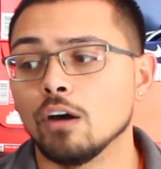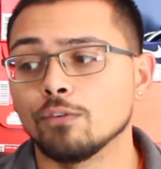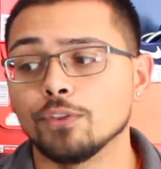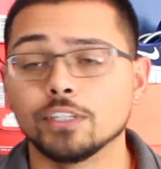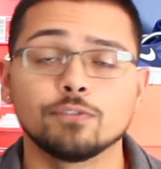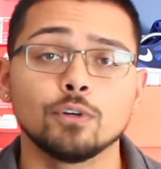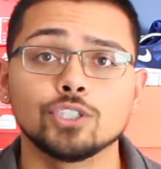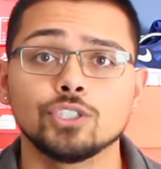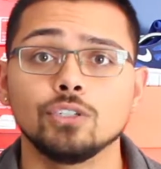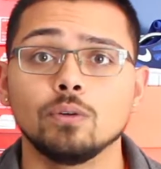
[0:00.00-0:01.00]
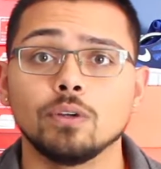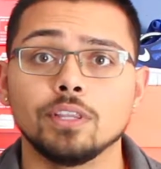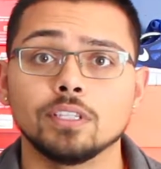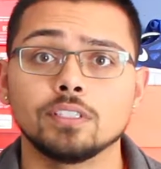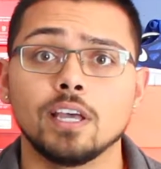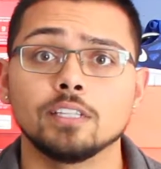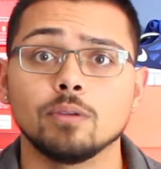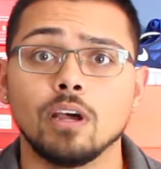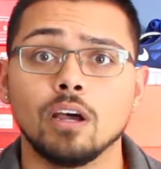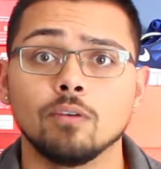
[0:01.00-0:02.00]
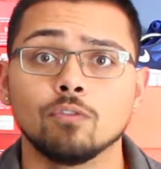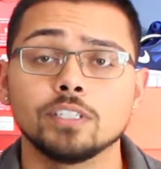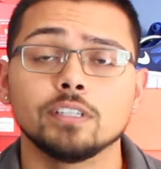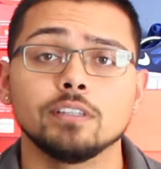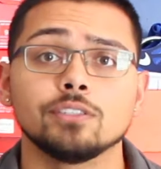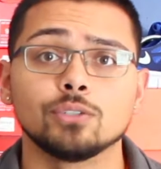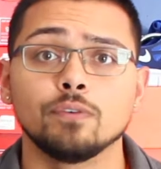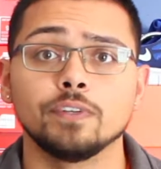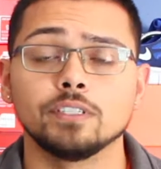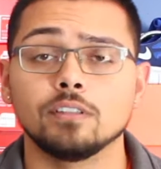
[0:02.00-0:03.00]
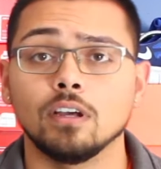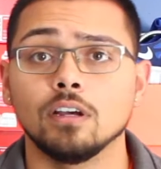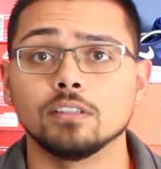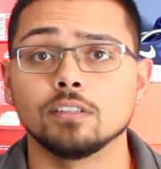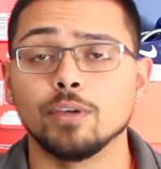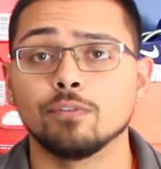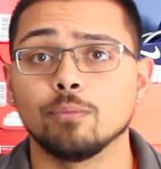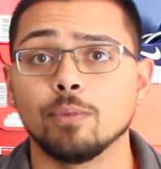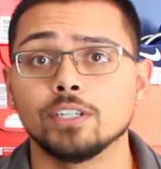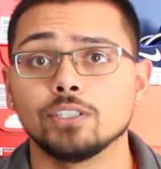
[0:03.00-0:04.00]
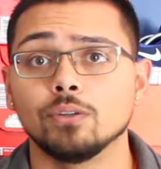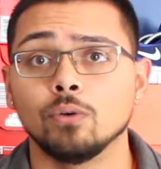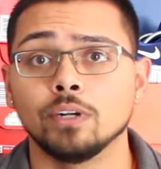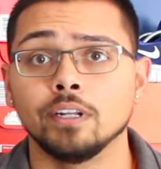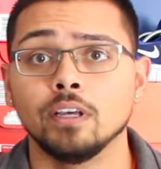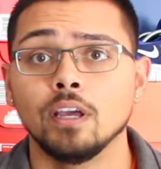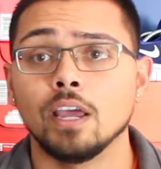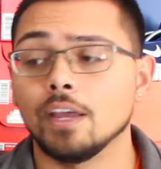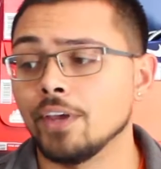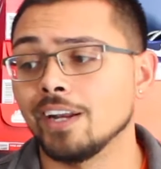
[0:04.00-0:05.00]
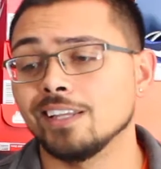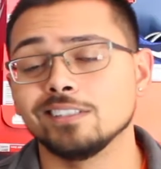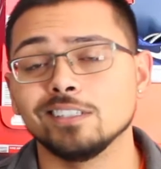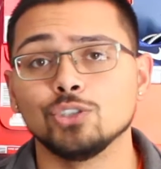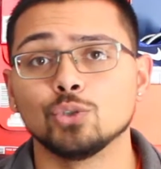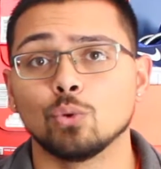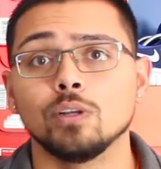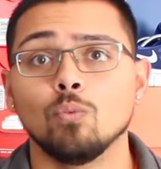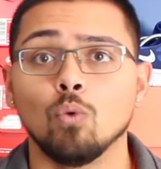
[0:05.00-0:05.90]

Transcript: For this first shoe, this has recently surfaced some information on it, and that is the Jordan